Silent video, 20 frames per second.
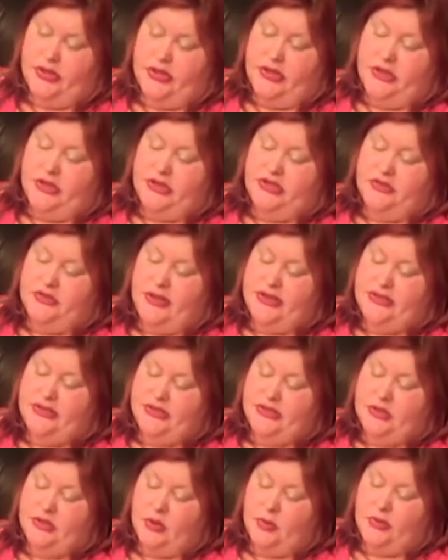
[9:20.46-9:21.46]
She raised the
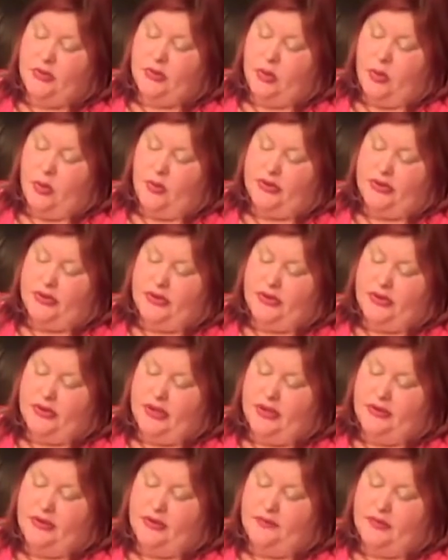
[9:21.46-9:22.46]
stone with the hole in it and
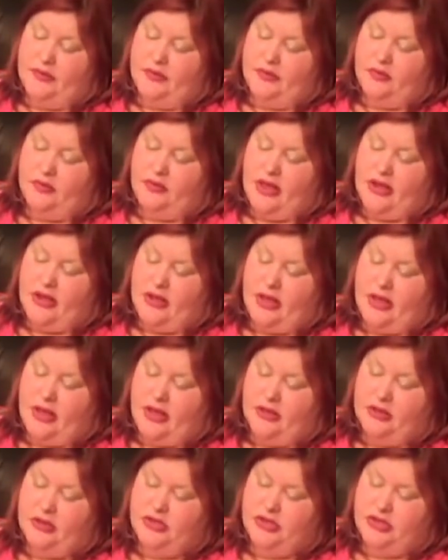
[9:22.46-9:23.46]
held it in front of her right eye.
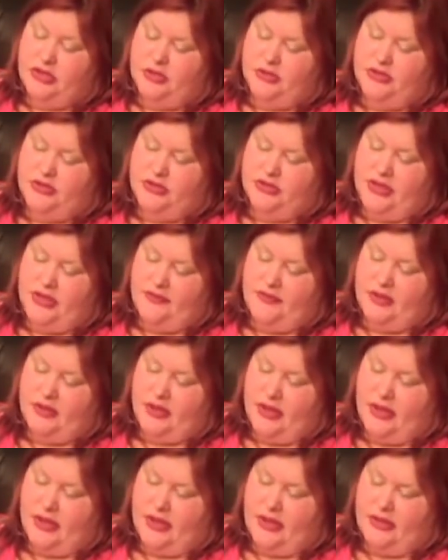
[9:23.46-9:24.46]
She closed her left
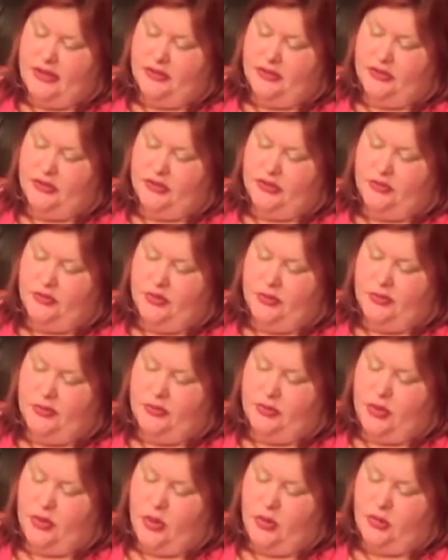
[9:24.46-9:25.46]
eye and looked at the room through
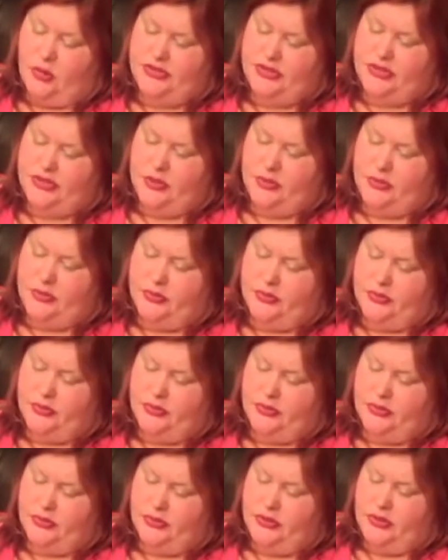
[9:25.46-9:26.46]
the hole in the stone.
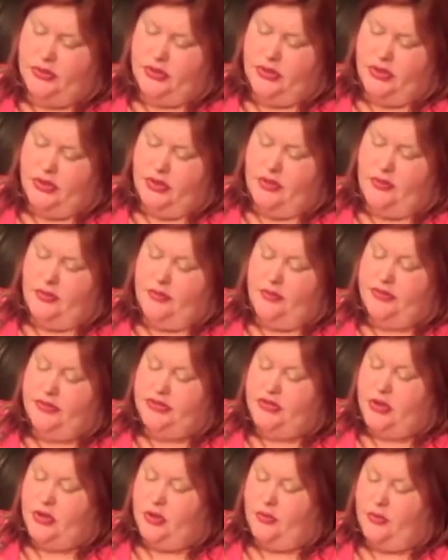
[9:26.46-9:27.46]
Through the
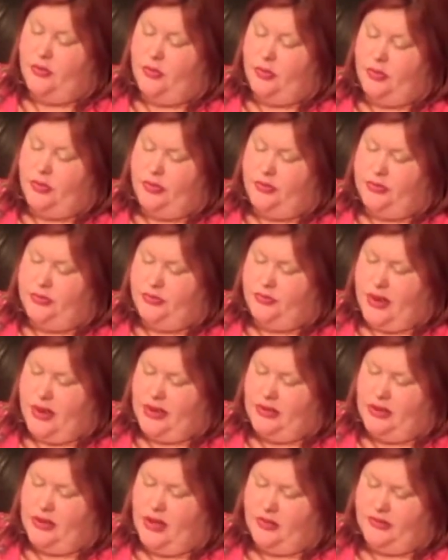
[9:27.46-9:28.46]
stone, the world was
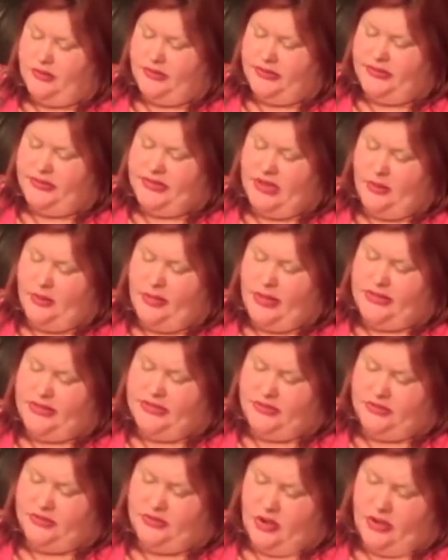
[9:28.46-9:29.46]
gray and colorless like a
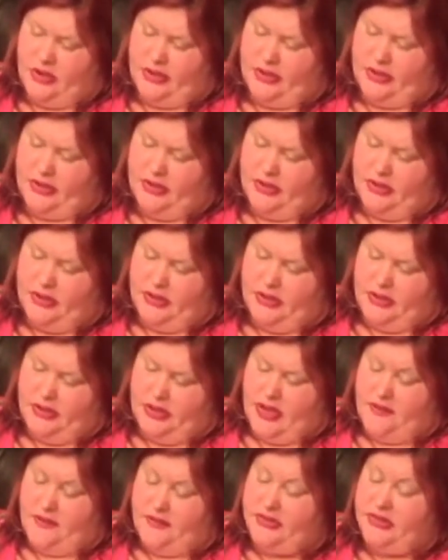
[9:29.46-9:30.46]
pencil drawing.
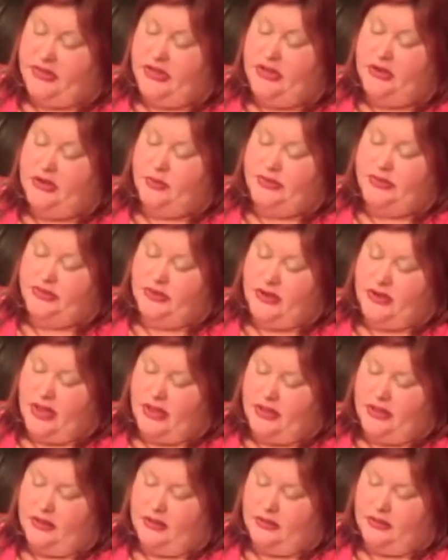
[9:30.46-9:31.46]
Everything in it was gray.